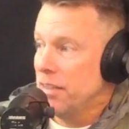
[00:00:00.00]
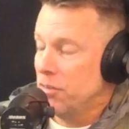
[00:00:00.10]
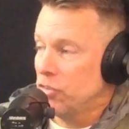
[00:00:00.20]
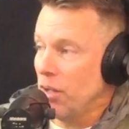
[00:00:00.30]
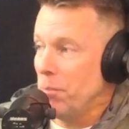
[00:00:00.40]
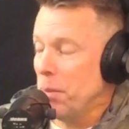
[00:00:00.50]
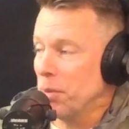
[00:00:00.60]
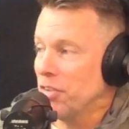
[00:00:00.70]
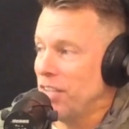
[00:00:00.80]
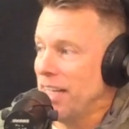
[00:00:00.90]
Some
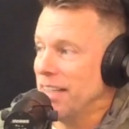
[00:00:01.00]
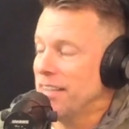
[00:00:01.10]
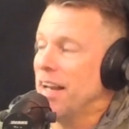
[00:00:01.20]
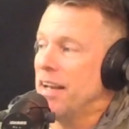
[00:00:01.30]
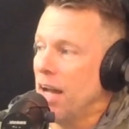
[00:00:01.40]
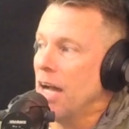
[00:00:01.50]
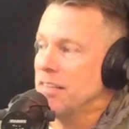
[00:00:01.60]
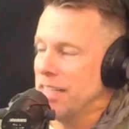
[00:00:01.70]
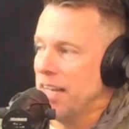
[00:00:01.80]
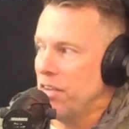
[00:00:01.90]
people are saying that they're
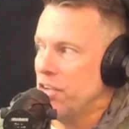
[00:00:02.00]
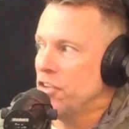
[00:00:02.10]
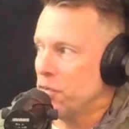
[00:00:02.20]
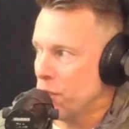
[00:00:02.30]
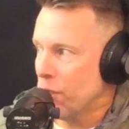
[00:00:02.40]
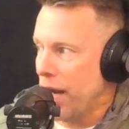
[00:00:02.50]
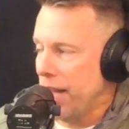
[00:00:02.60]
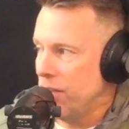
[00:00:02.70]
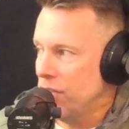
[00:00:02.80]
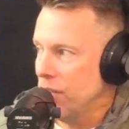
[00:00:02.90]
not together, just
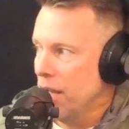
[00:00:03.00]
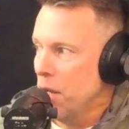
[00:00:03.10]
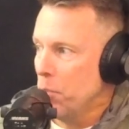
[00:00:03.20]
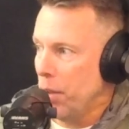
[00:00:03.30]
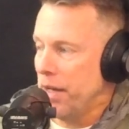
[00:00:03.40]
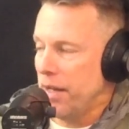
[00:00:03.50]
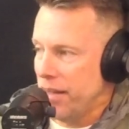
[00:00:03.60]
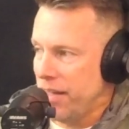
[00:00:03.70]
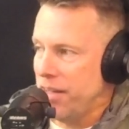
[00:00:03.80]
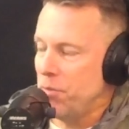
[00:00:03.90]
friends. But
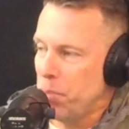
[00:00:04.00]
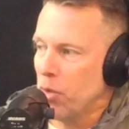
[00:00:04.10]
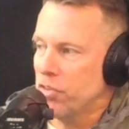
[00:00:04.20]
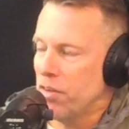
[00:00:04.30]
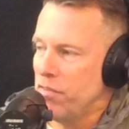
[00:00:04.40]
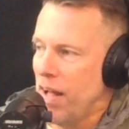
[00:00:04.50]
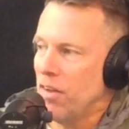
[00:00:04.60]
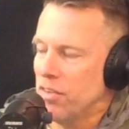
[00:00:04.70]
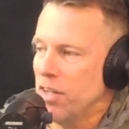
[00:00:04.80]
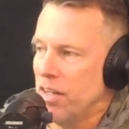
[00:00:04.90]
he posted a
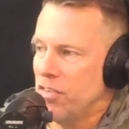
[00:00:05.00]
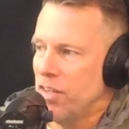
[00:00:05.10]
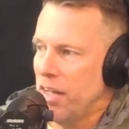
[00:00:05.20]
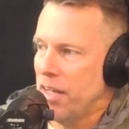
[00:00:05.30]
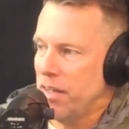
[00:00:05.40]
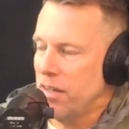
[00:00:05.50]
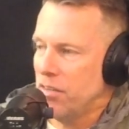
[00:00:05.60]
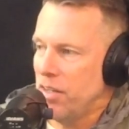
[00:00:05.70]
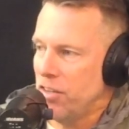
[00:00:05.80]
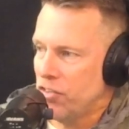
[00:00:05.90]
Valentine's Day
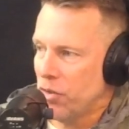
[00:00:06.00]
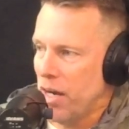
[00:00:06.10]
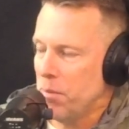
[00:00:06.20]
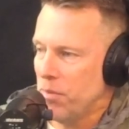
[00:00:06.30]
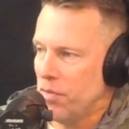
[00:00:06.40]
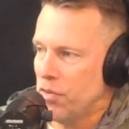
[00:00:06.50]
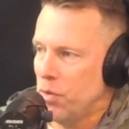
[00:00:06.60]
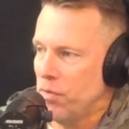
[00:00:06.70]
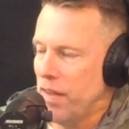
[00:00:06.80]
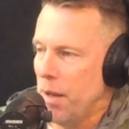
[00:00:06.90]
Instagram of the
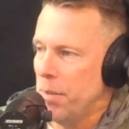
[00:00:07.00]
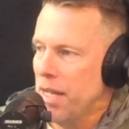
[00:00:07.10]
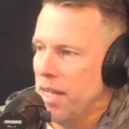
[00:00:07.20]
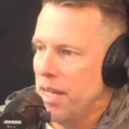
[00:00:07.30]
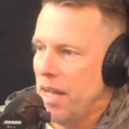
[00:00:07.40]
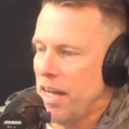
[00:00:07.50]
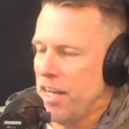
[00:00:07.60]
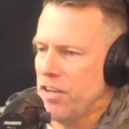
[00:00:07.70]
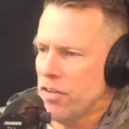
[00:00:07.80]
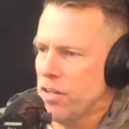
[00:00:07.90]
two of them. And
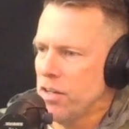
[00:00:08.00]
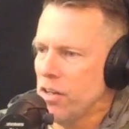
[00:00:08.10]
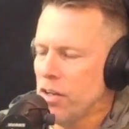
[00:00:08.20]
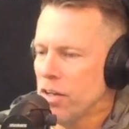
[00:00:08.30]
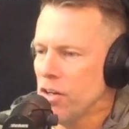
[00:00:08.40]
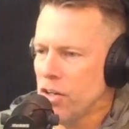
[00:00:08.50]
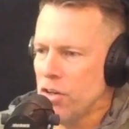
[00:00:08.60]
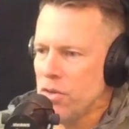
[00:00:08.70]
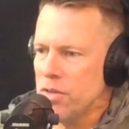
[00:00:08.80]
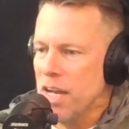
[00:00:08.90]
he goes, look
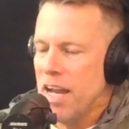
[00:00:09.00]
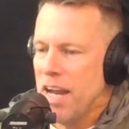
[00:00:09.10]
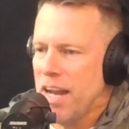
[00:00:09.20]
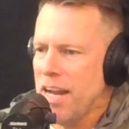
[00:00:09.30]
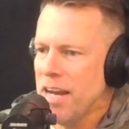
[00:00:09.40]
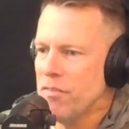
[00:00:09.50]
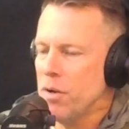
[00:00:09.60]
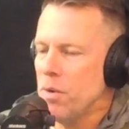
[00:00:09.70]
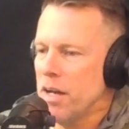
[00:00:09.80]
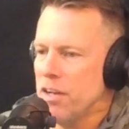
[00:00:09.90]
who, hey
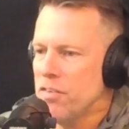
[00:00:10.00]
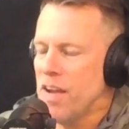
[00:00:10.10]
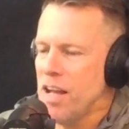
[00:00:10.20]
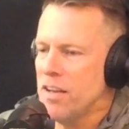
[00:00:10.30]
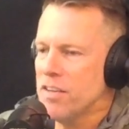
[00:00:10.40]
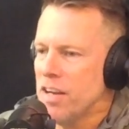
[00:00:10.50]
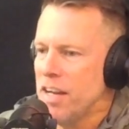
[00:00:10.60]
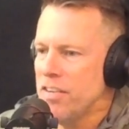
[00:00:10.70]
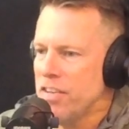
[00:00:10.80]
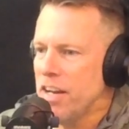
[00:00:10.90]
everyone, it's
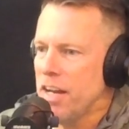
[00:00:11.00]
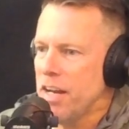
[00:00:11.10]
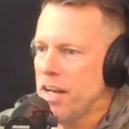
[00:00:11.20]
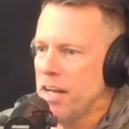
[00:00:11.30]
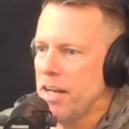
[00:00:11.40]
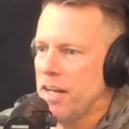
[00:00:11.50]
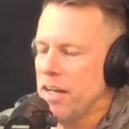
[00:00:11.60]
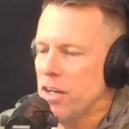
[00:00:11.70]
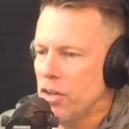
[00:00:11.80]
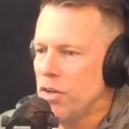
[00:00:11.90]
Valentine's
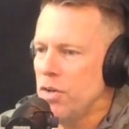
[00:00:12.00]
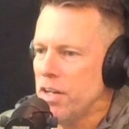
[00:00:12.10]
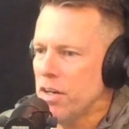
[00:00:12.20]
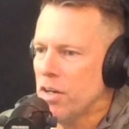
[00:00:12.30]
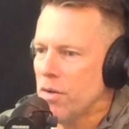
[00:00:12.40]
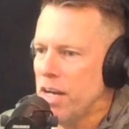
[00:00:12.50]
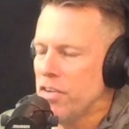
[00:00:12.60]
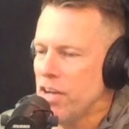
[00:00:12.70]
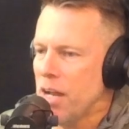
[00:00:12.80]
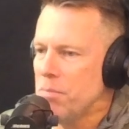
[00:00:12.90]
Day. Look who did a great
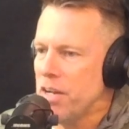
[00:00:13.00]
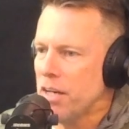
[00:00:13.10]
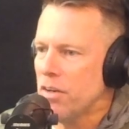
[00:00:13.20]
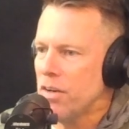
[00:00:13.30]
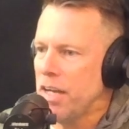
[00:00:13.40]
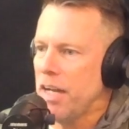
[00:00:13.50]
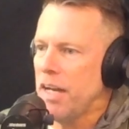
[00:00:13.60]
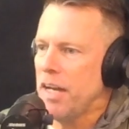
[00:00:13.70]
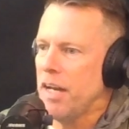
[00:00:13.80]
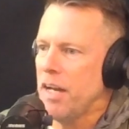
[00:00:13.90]
job
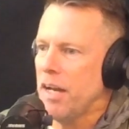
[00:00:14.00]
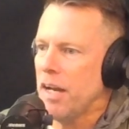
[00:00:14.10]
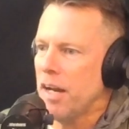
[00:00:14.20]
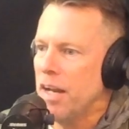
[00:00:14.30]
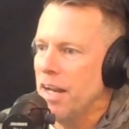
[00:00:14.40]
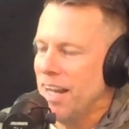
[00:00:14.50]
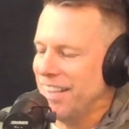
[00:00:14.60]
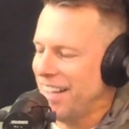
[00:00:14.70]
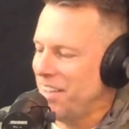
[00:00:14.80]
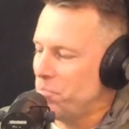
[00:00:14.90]
decorating.
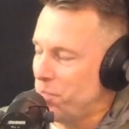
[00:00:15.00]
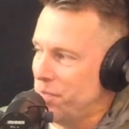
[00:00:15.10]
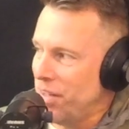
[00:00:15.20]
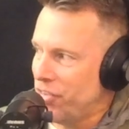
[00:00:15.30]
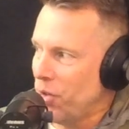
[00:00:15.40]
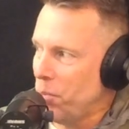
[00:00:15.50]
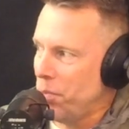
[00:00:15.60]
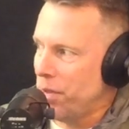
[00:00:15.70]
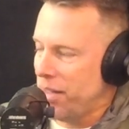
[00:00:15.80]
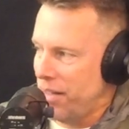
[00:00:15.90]
And then they show
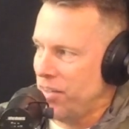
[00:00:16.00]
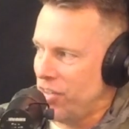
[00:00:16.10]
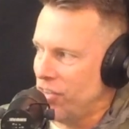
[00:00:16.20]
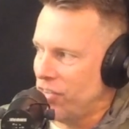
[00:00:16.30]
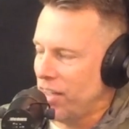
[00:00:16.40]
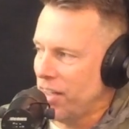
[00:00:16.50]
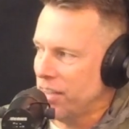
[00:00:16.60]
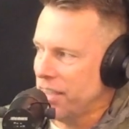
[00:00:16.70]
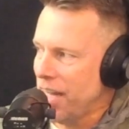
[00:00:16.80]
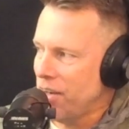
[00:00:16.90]
up and she's sitting
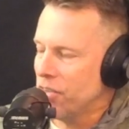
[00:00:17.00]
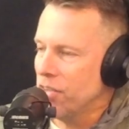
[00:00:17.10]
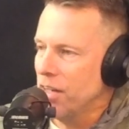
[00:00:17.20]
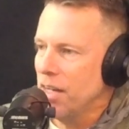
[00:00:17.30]
on the couch.